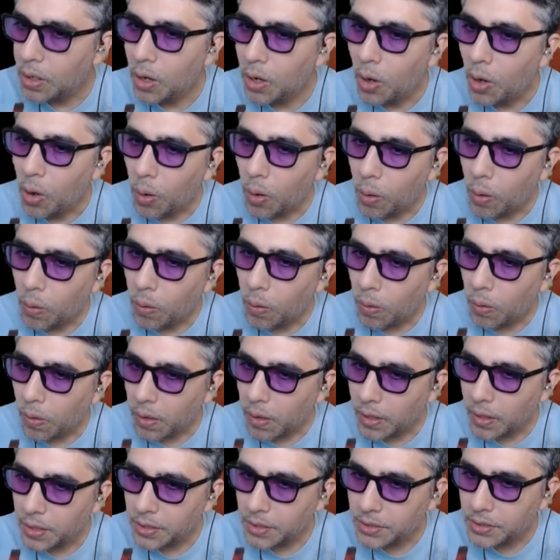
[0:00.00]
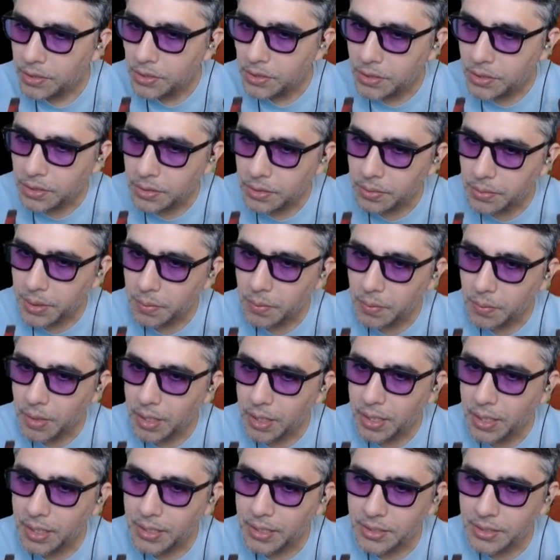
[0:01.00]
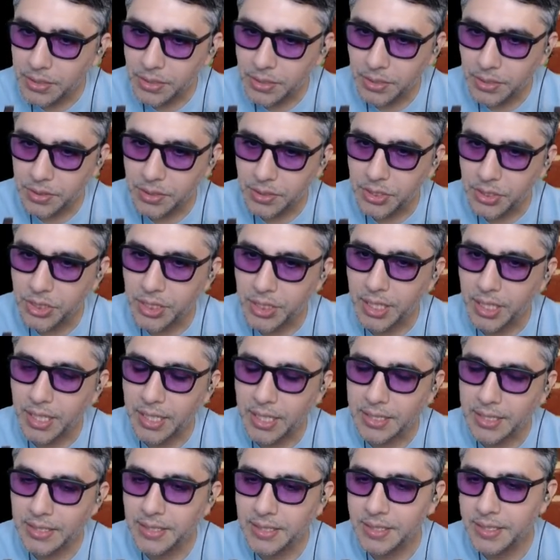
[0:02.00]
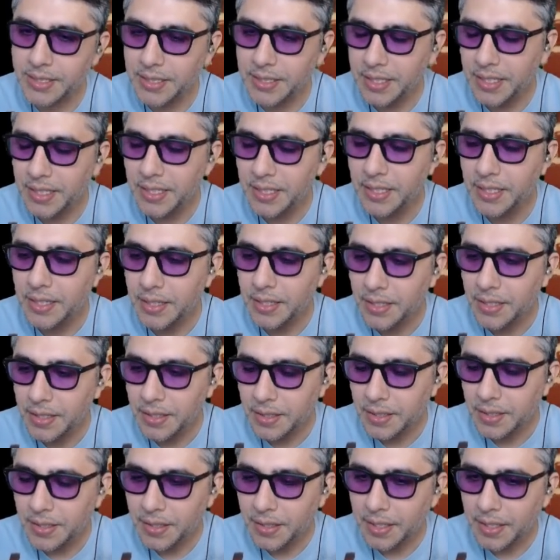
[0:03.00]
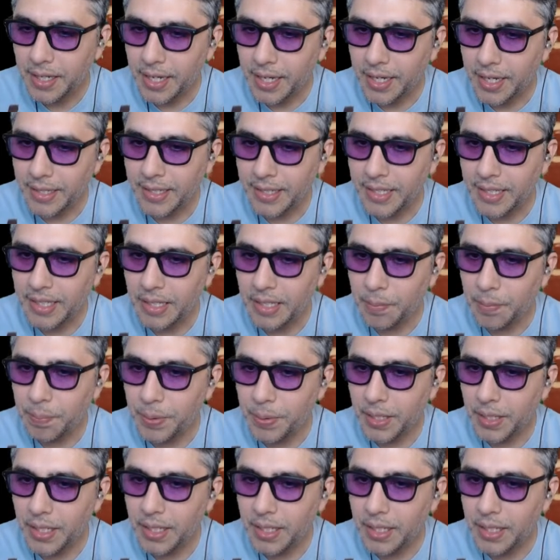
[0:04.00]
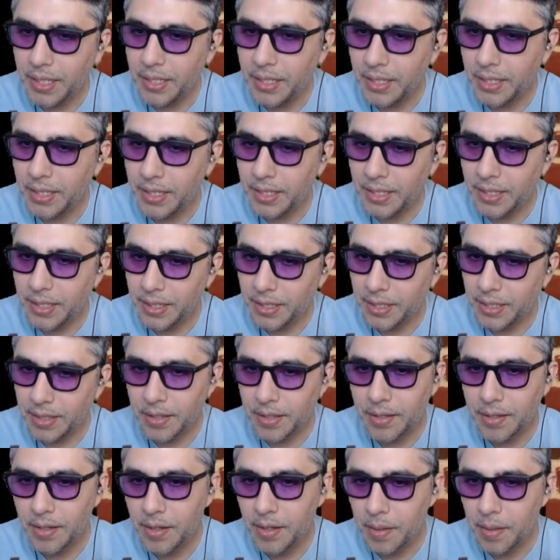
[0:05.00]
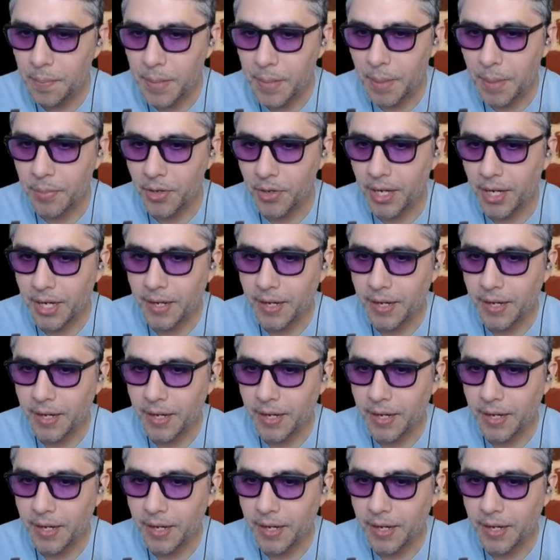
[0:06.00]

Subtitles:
Or do we want to just keep it in memory